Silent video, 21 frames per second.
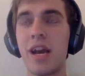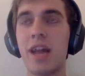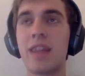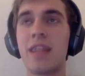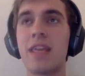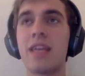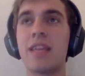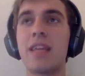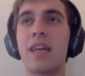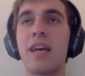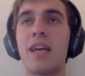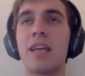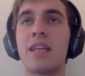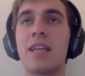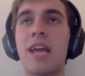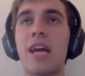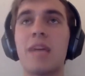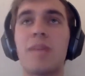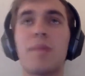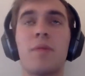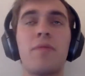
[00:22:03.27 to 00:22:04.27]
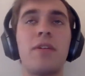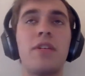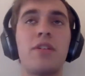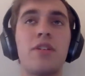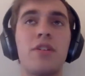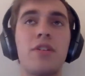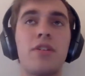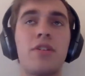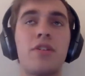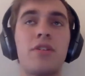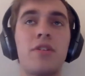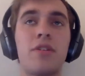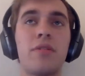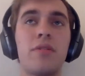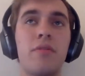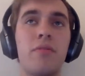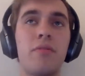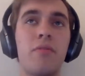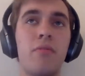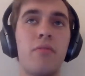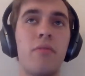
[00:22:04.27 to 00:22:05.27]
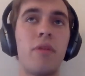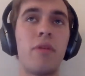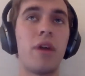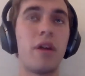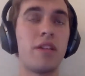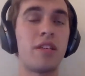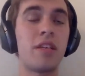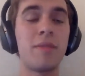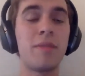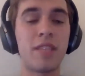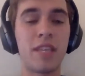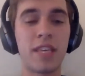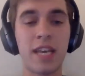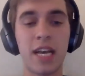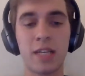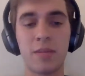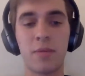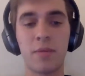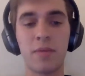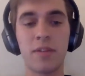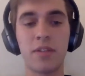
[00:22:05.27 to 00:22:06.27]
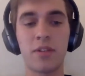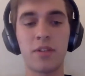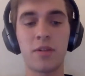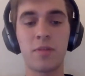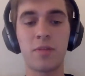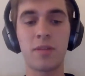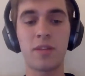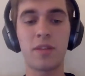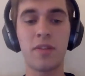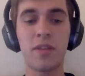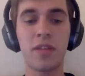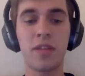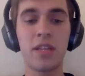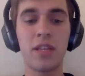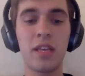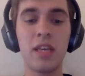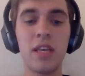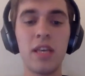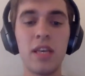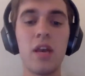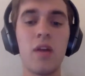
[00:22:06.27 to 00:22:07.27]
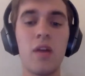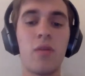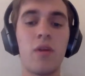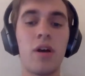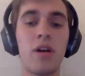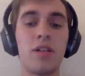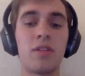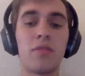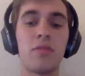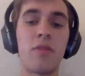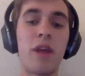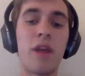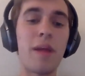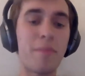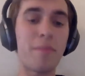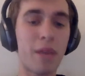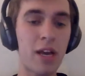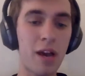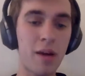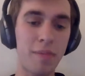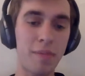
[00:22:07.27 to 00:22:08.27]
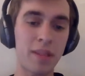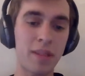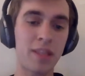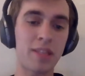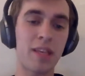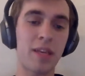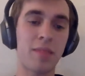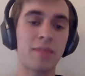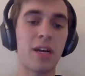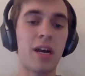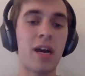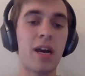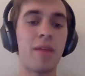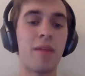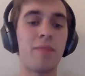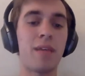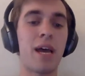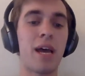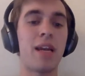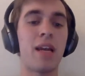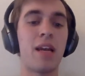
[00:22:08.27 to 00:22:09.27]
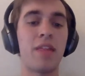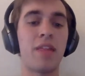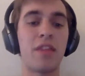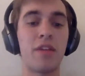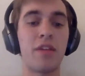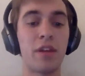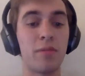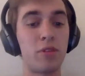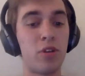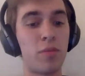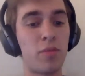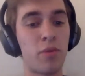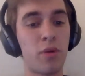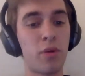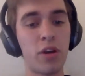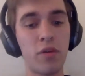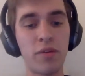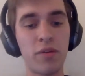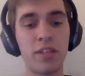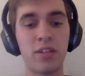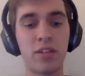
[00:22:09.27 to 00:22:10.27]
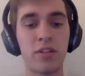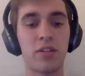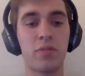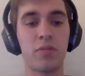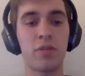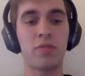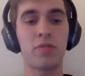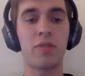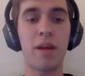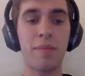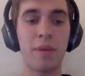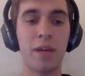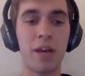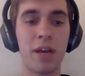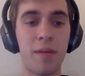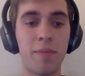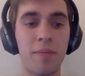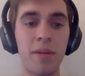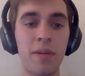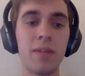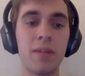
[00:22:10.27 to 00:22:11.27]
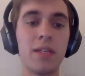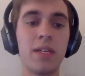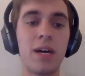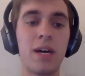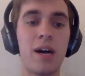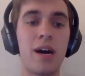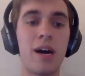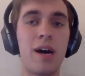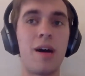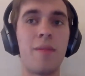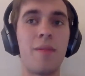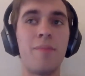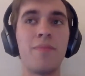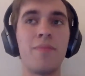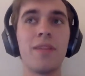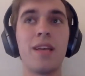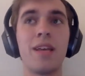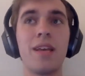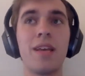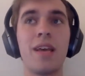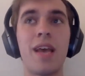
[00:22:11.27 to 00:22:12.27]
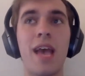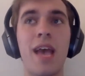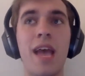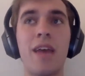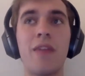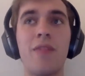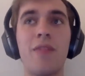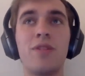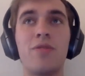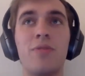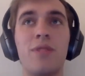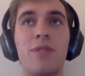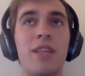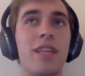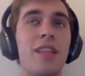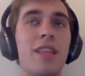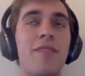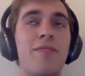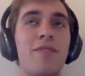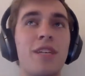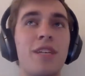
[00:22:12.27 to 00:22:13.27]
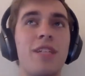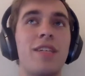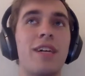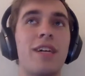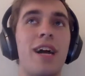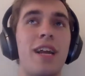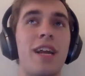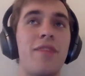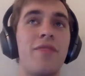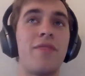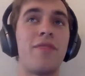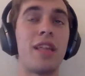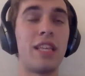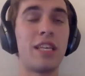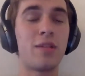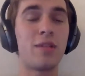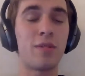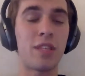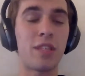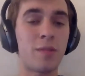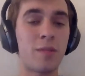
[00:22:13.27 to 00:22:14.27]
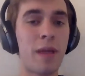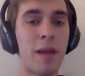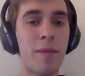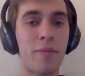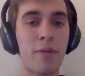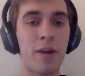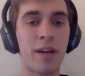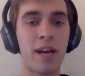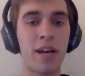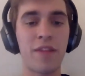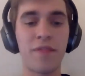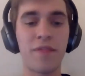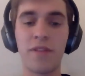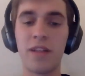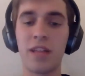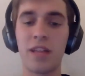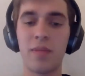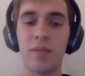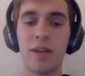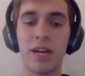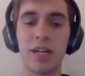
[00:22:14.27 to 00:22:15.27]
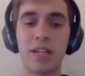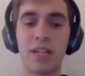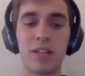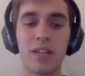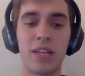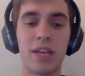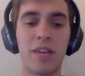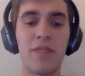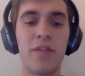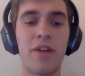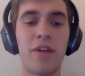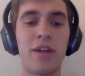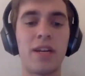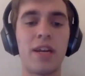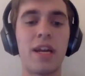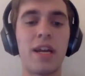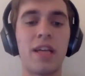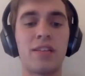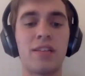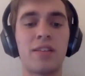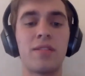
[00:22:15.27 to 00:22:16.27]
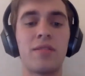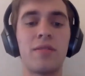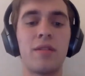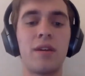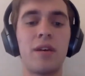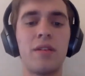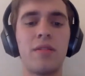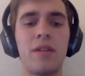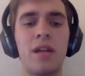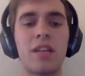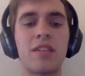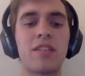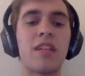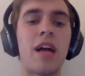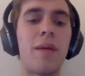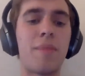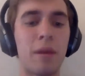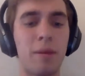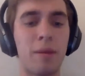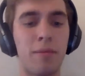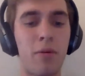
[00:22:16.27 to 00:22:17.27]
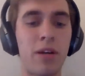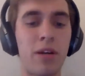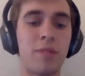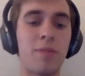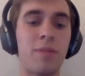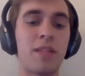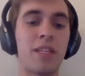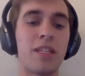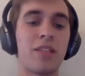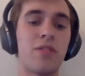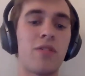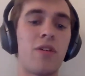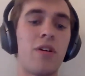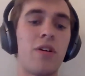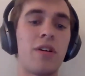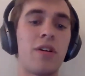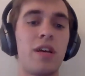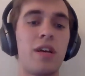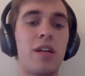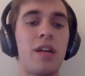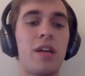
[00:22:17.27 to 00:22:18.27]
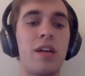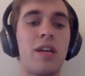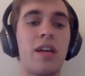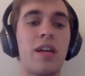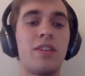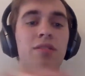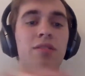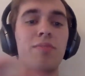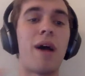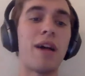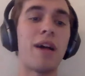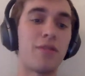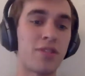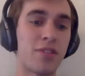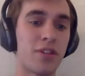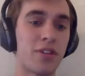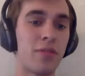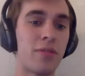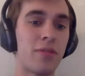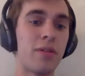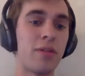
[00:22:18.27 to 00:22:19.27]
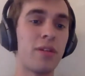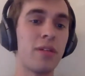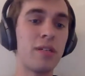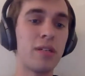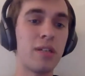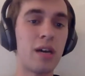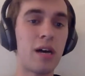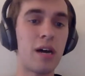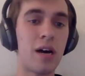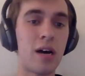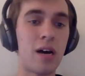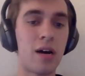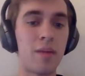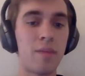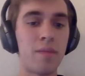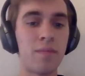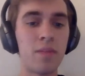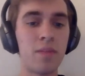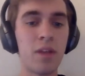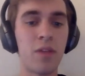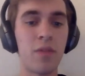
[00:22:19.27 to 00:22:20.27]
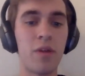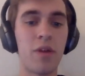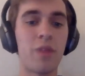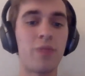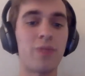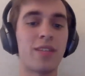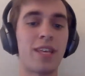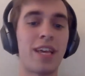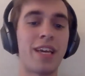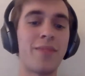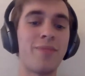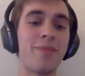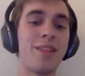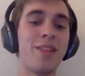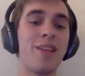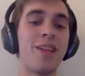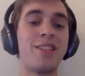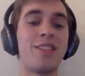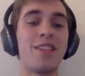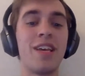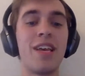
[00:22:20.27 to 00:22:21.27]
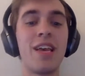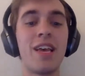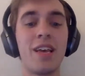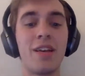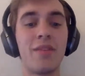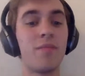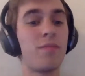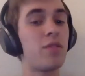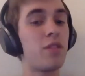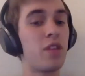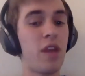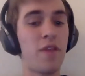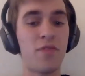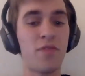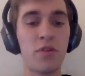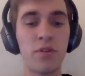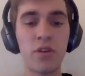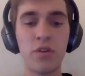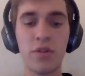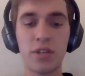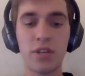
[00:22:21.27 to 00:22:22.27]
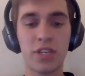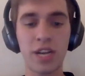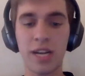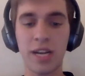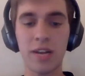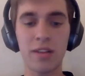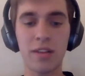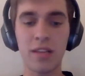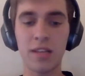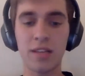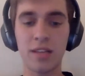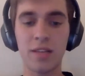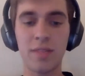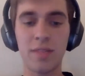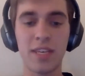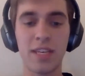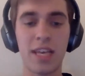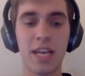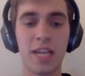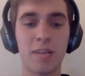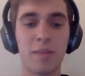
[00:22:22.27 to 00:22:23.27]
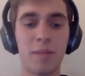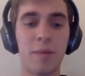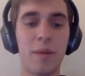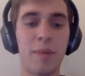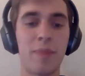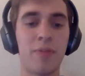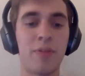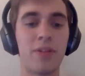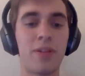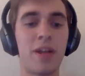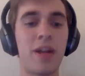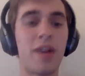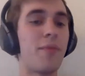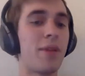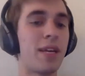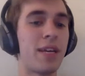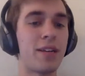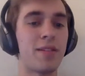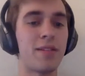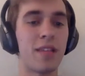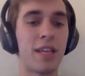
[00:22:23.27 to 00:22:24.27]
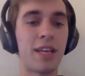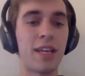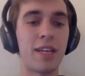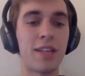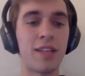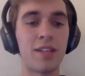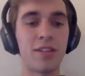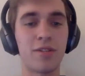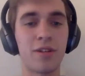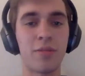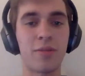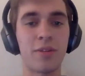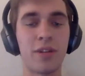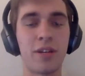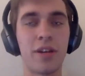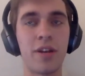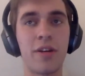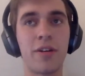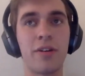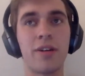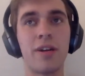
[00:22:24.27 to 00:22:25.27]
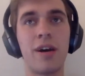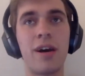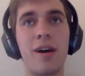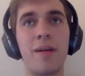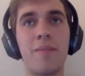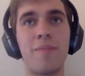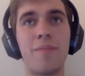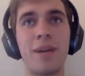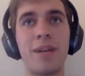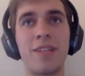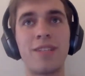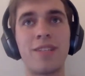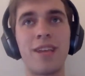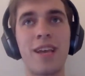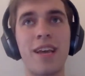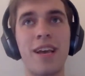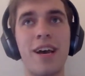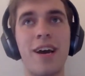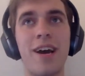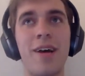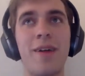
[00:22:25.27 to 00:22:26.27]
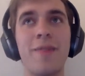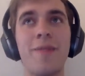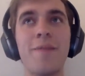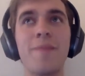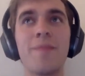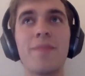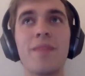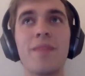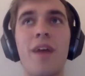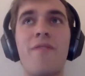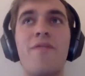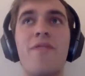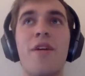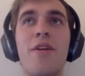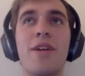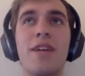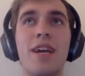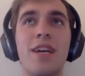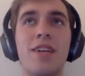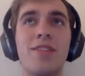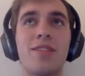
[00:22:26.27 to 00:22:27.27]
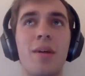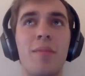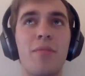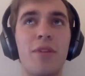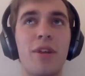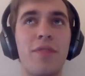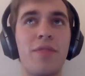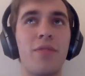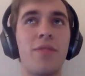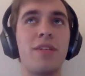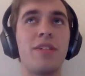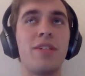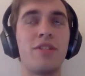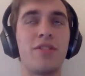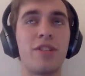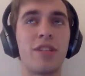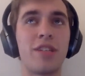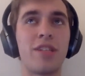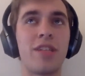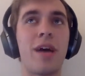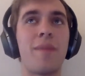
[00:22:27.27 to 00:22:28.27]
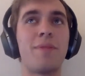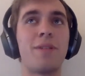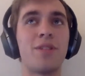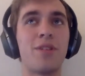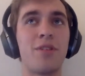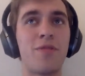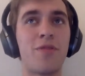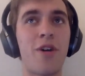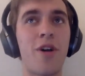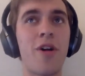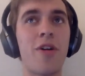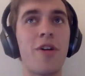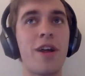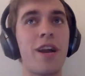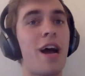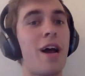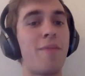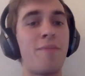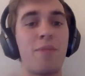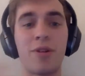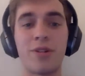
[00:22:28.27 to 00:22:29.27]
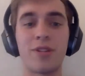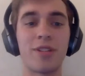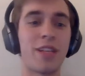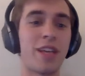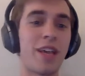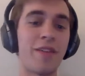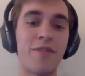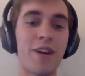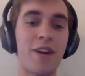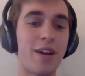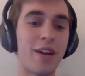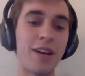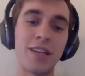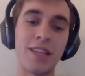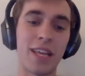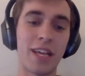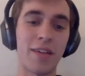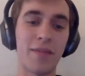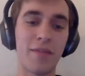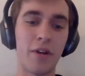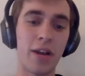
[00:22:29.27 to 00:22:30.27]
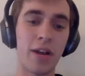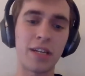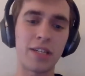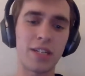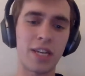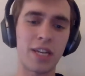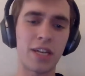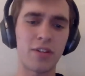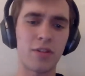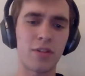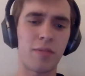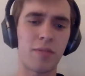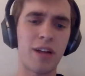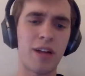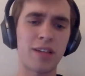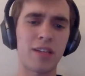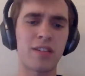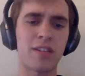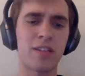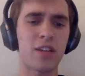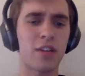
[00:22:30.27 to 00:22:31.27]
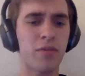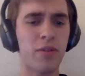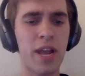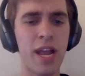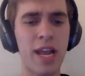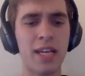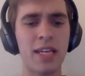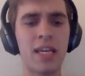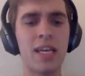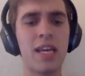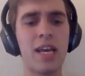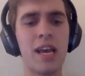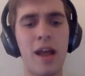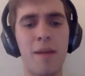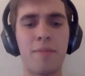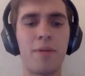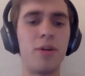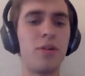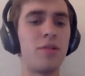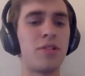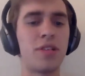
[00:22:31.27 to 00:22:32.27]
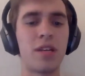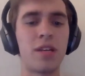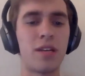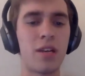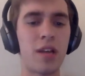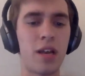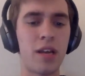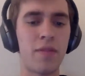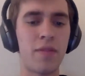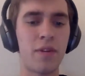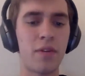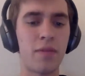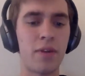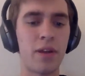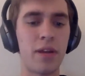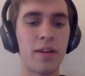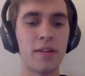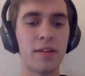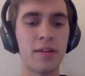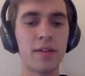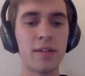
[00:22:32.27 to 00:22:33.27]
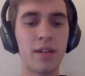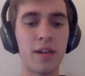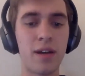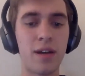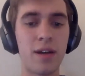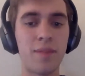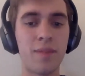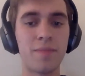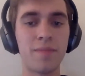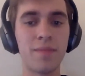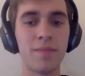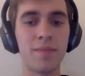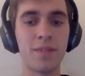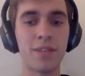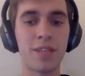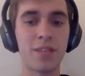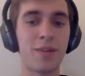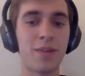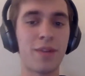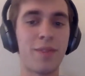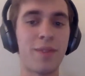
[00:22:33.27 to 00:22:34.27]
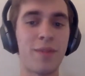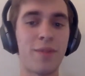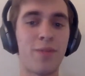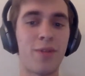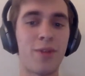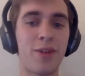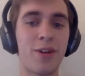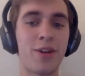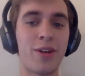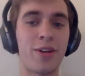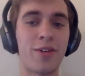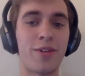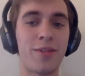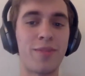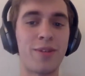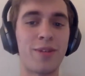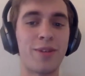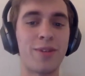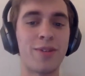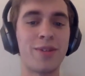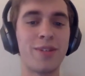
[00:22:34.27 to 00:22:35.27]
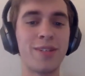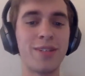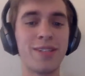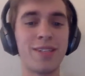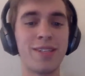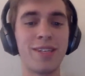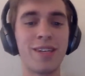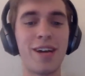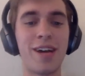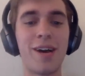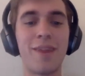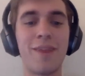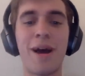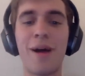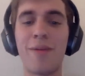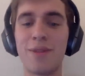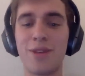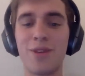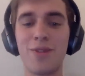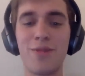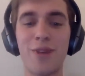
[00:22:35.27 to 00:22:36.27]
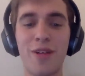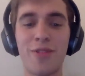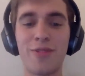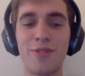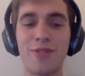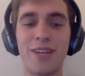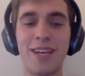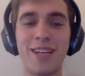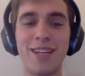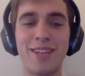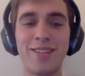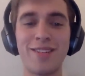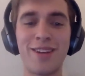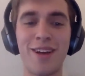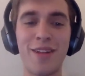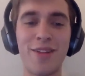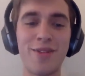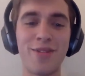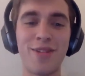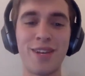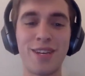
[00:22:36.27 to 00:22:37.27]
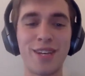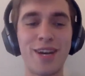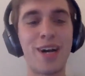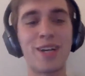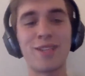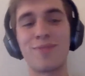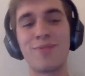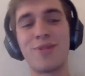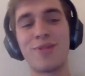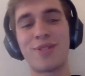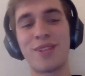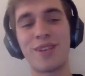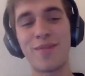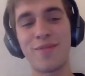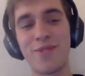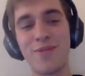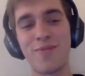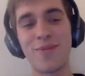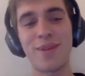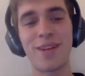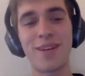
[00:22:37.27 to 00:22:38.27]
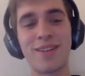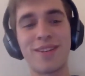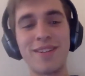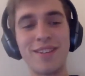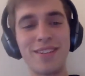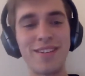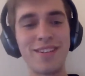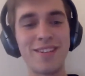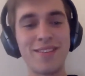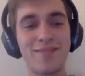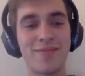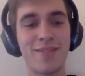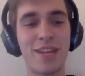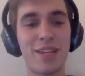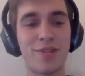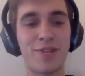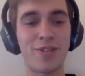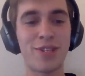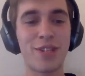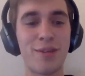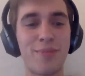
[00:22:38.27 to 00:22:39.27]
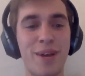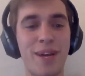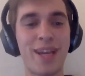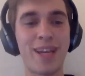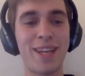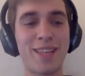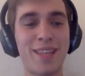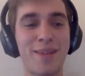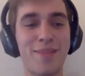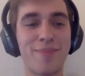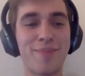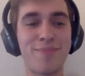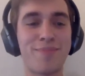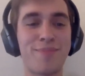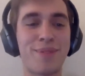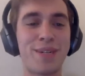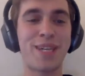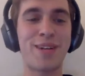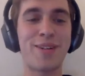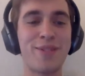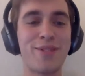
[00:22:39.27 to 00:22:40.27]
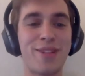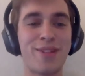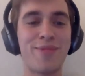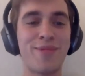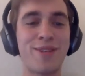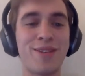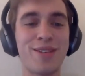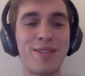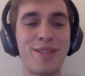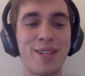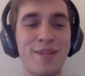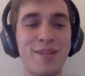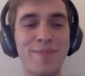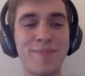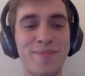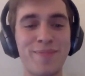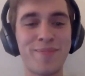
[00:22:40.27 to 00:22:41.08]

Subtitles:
think that Casper research, CBC Casper research specifically, was ramping up at the same time that Ethereum 2.0 research was ramping up. And it was really lovely to kind of, at least with this paper, I kind of felt like we got to like a very nice, not a stopping point, but let's call it a nice milestone, where it was like, if you can check out the CBC Casper paper online, we can link it in the description here. But it's a very nice summary of the research that's happened so far. And I personally have found it like a very educational process to create and produce and even read. So that's what I've been working on in crypto. How about you? Other than Cosmos, have you been interested by anything particularly recently?